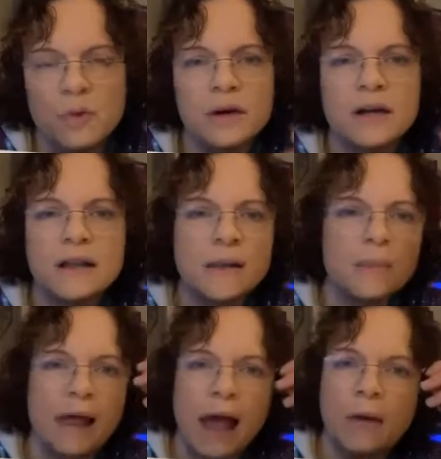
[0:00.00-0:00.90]
day, we're going
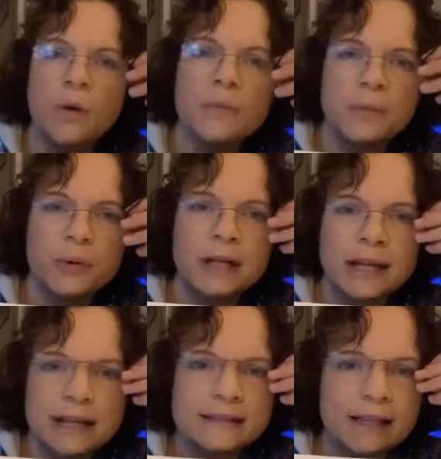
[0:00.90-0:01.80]
to add color
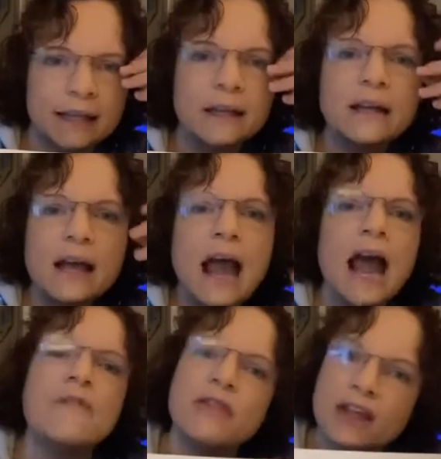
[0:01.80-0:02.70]
to the artwork.
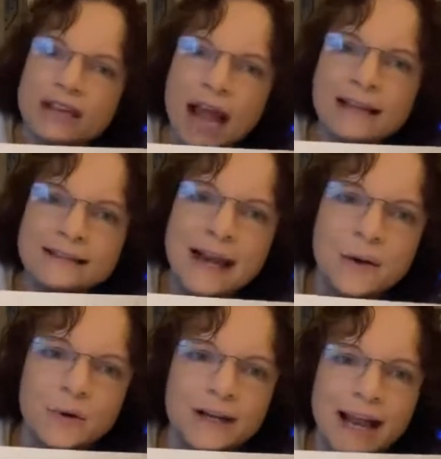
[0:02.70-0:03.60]
So it'd be really
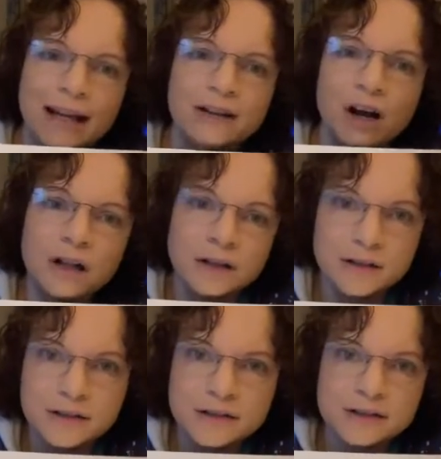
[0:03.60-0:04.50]
cool. We'll just kind of keep
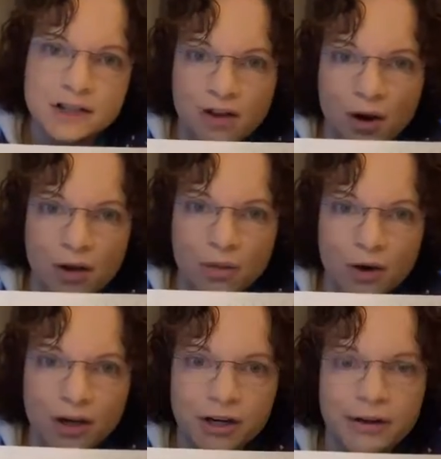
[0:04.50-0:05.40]
expanding
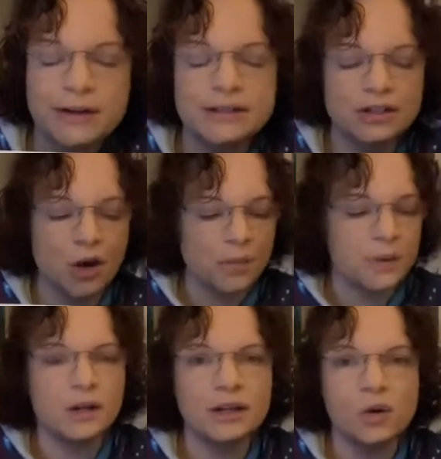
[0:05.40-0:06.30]
upon the
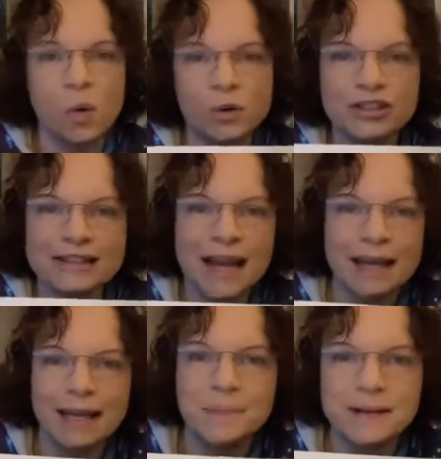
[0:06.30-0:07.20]
image that we
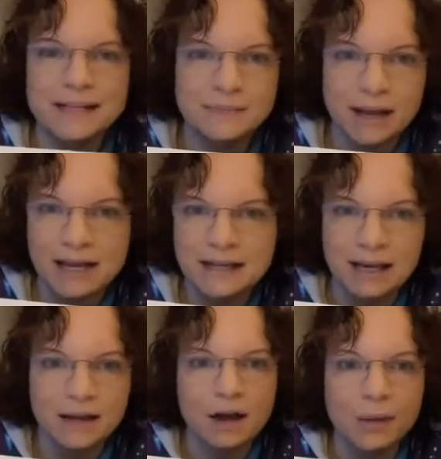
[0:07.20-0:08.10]
created today.
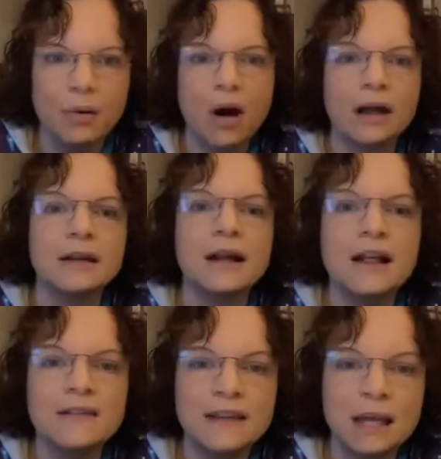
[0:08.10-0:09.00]

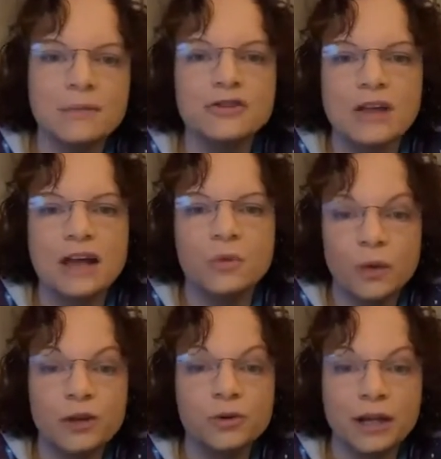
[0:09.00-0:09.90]
So I hope you had
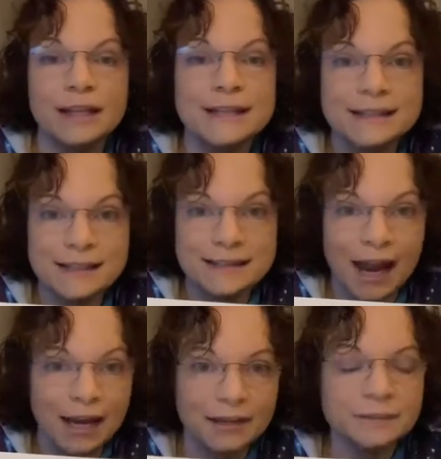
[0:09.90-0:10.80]
fun. I
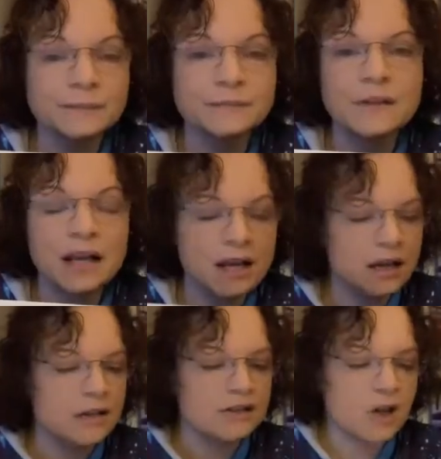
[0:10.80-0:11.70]
hope you felt
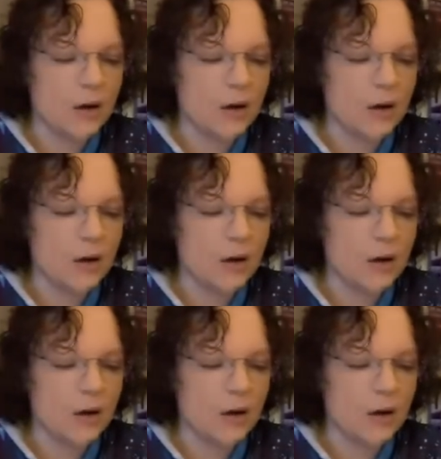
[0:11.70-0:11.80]
like,